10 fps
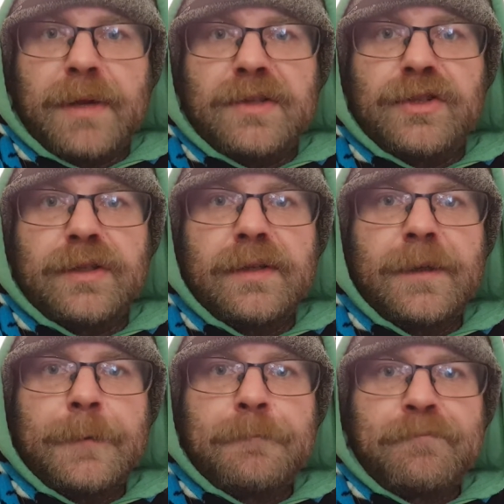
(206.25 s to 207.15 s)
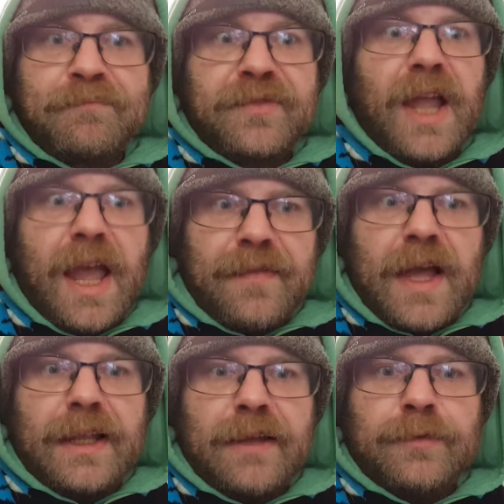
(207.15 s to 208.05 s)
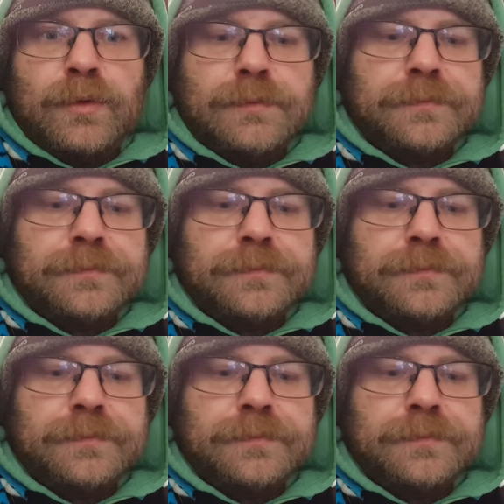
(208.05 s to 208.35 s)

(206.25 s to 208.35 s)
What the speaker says: much at that level,